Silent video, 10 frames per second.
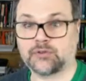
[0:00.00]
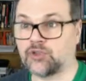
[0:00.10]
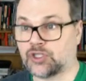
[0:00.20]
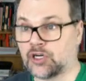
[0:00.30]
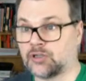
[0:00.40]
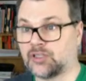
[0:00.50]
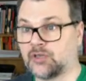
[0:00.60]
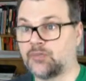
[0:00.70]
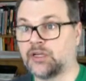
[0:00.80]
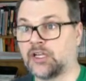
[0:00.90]
which are
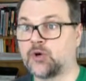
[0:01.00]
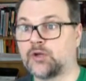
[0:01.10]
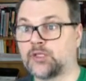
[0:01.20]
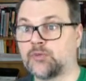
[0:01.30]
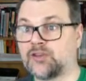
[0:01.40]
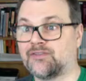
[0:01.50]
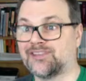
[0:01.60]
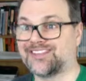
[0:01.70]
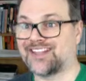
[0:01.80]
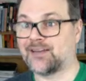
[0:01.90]
typically going to be of the
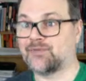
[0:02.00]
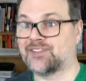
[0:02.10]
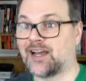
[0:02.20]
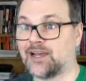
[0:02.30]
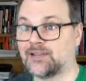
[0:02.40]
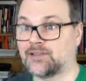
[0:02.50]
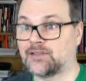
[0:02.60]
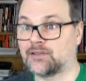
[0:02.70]
same size.